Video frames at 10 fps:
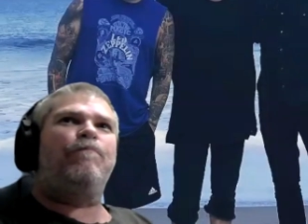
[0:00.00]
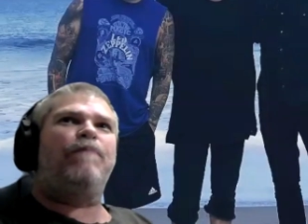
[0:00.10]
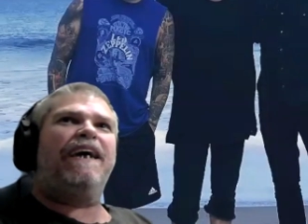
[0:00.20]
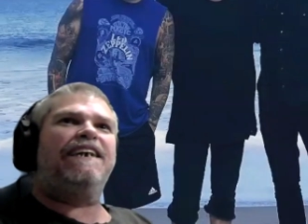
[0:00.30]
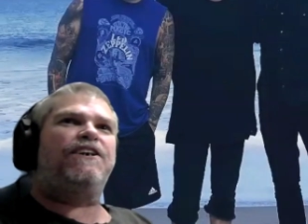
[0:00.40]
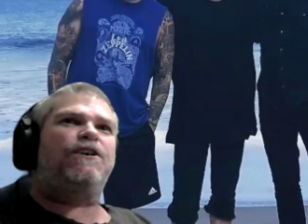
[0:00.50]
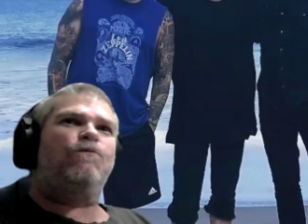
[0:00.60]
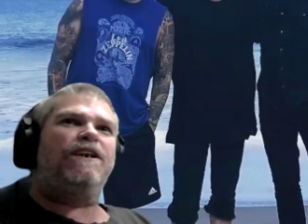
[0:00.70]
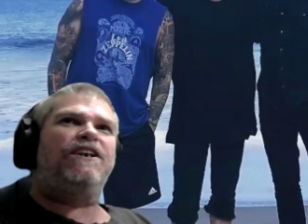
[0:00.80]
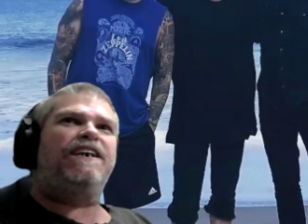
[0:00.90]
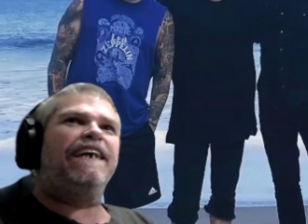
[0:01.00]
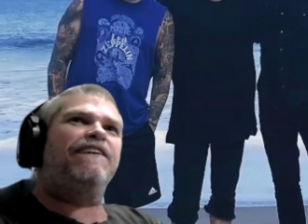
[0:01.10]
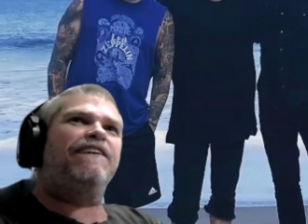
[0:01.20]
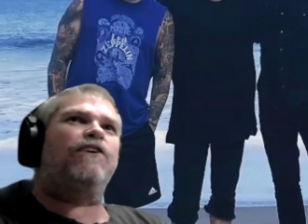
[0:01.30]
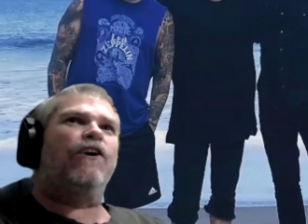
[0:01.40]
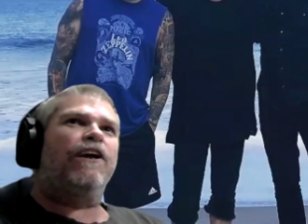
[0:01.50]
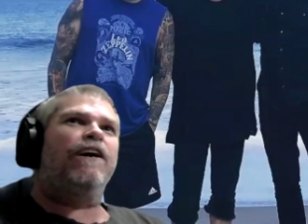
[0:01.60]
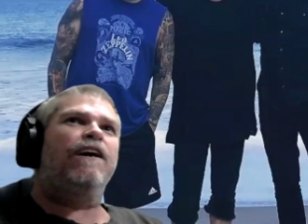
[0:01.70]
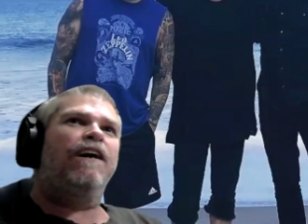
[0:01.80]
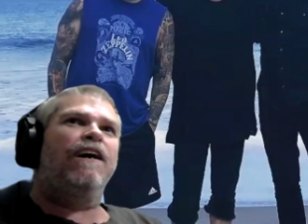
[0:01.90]
beach with jeans on.
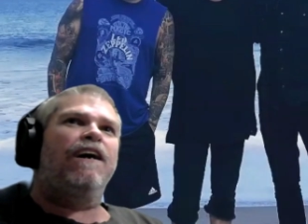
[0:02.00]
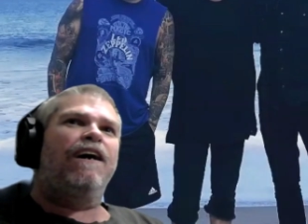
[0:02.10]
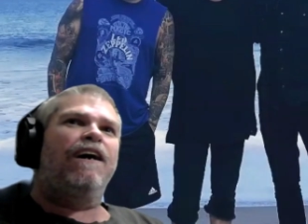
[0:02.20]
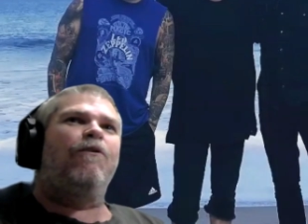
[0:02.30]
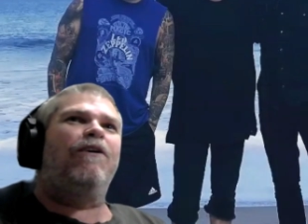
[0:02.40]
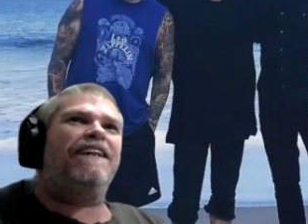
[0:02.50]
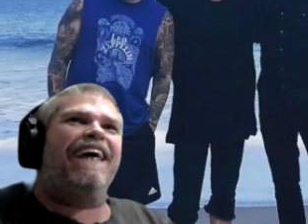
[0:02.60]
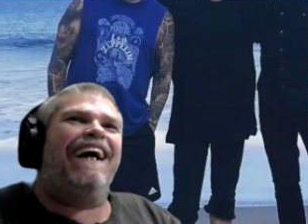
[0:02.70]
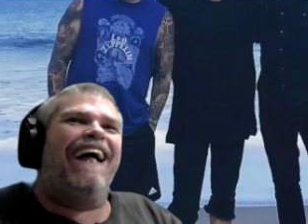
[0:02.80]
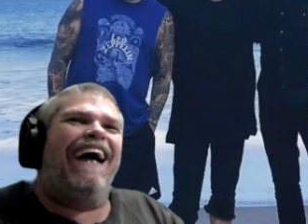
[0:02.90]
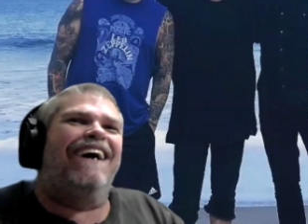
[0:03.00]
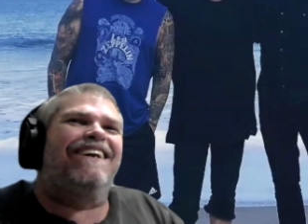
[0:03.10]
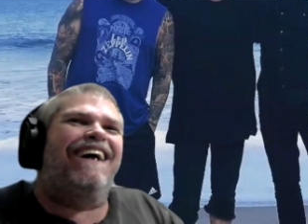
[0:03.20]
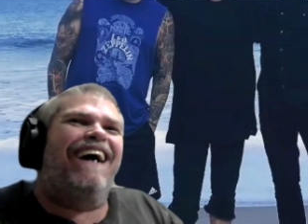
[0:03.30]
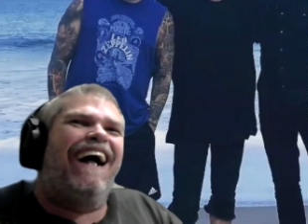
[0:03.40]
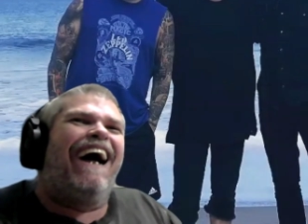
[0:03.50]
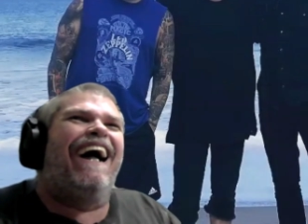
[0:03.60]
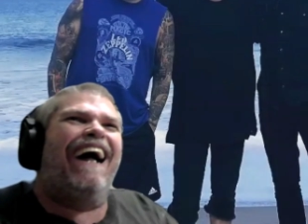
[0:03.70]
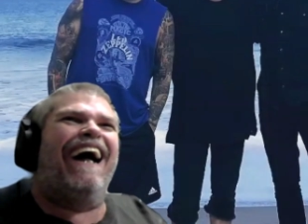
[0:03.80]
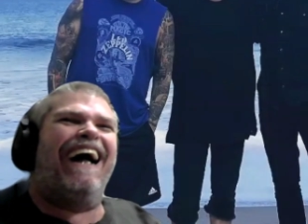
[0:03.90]
What the? Uh, okay,